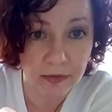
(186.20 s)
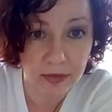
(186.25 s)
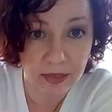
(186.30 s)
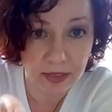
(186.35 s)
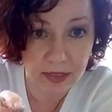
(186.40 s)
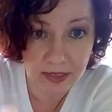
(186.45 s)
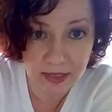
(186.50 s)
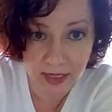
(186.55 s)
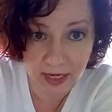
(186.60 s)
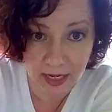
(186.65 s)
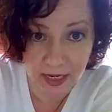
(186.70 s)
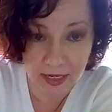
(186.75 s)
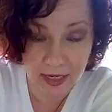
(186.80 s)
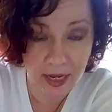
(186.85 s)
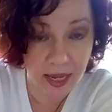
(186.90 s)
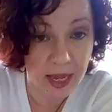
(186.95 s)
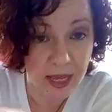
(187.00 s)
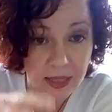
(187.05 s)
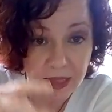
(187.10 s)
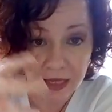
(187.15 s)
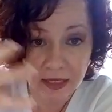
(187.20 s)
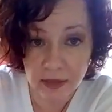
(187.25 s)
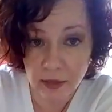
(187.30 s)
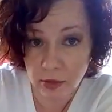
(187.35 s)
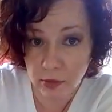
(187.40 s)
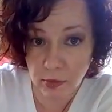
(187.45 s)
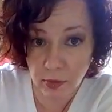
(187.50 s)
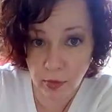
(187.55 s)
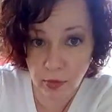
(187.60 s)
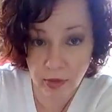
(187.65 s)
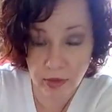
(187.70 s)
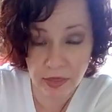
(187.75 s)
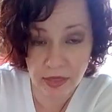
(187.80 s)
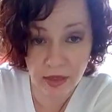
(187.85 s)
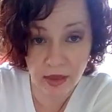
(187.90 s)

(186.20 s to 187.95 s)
of the seed. That's the rule of